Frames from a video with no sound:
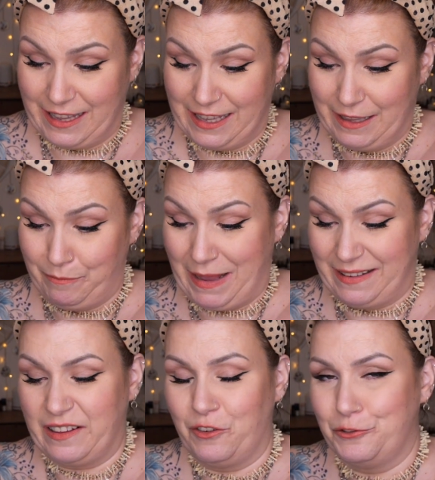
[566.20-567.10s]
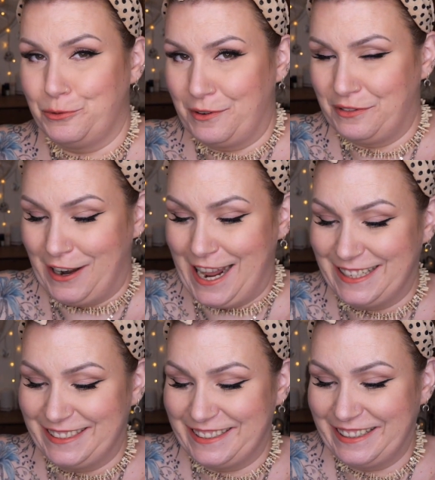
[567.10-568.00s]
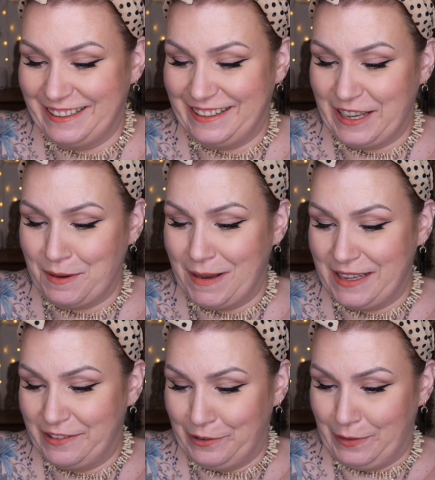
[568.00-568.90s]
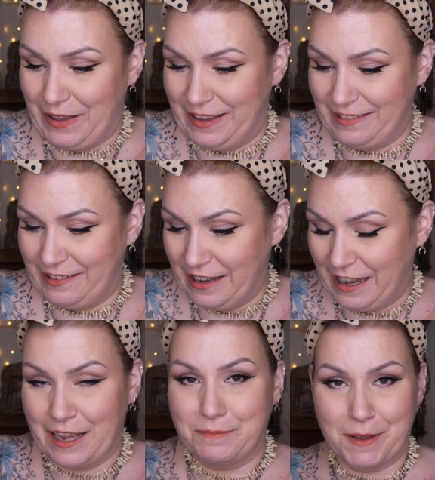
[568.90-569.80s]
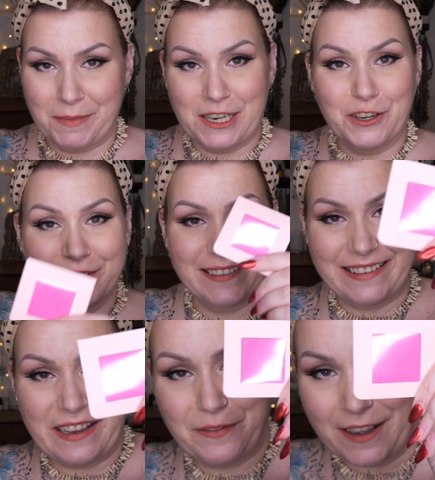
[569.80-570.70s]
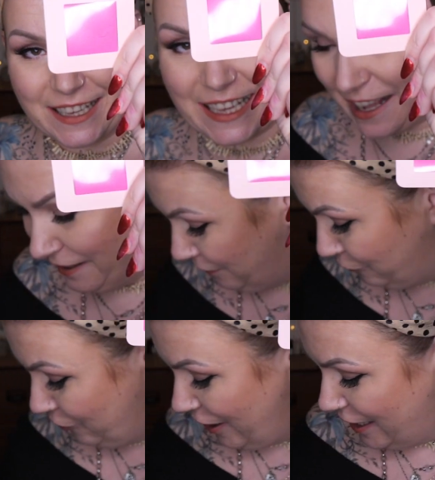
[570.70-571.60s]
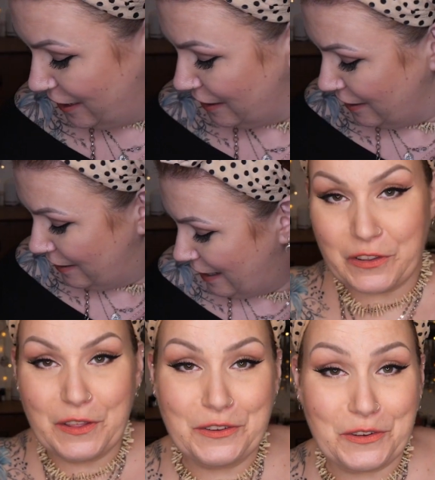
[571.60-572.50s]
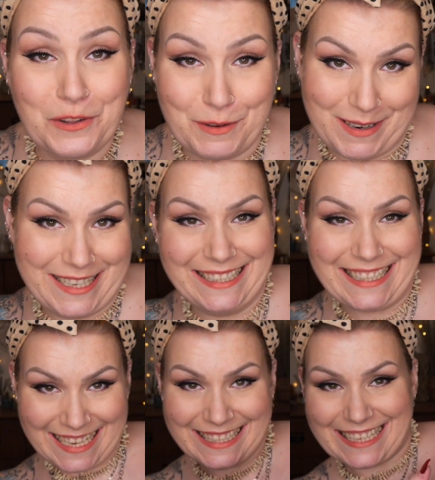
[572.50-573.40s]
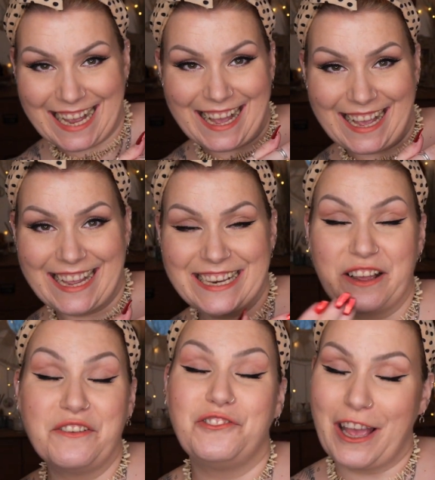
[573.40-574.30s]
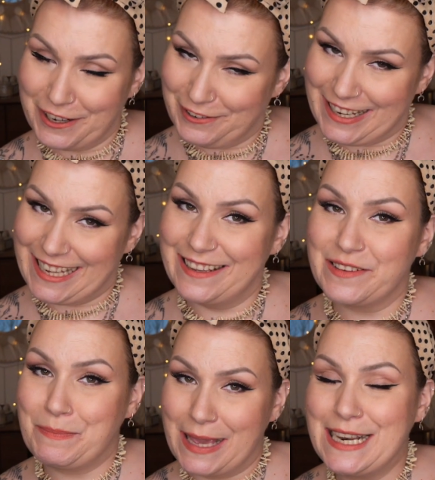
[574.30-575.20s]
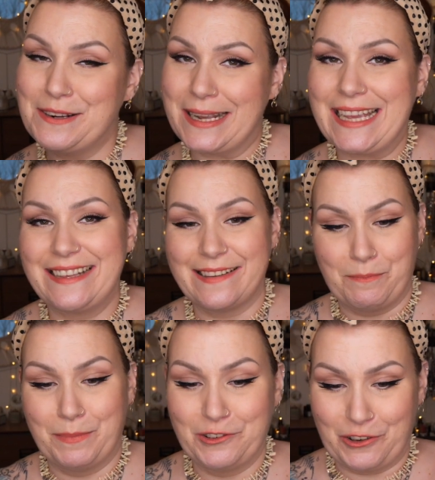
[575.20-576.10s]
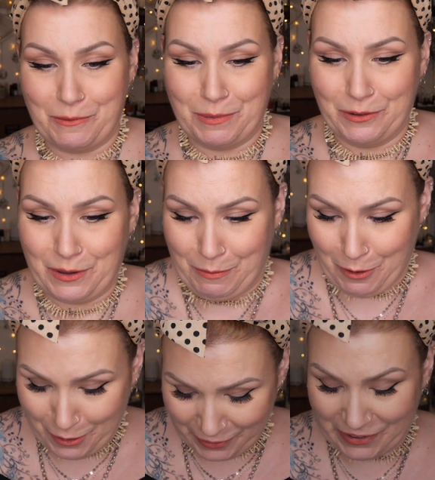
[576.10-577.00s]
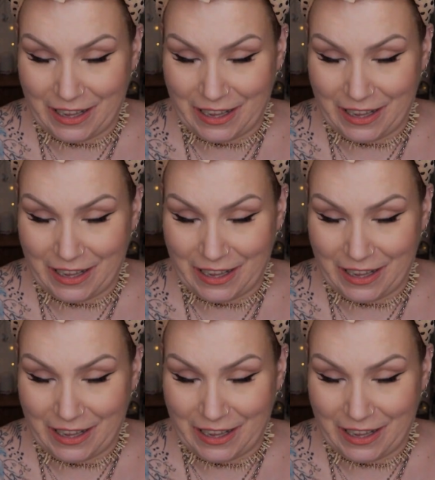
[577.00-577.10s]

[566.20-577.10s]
I can pass that on to a friend. I think I might do that and maybe look to see if I can get another shade. So those are all the products inside January's Plouise Budget Beauty Box.